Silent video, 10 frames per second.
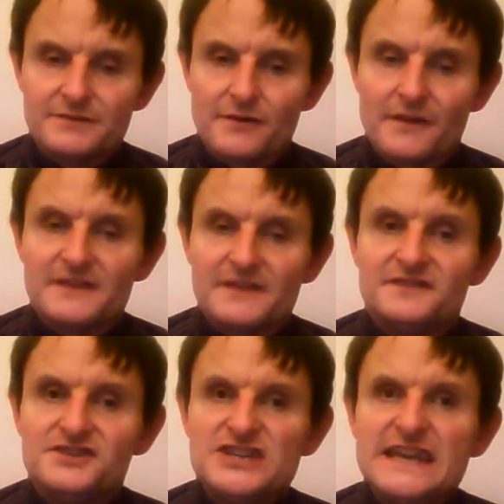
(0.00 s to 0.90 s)
We've got this
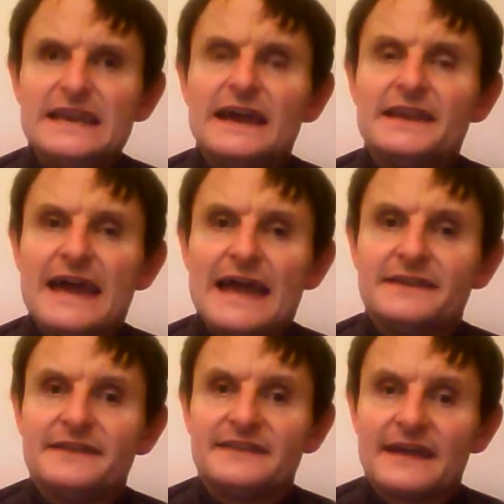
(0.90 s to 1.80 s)
G and
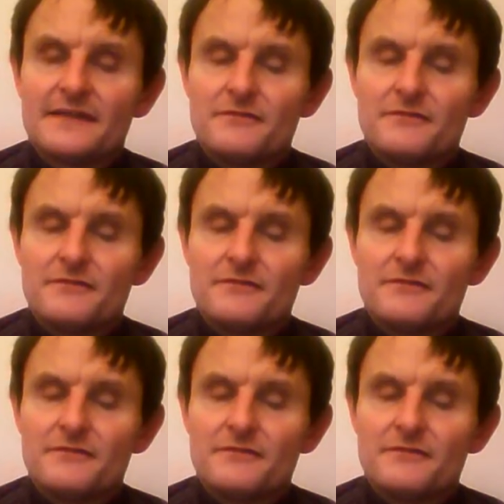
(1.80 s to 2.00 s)
N together.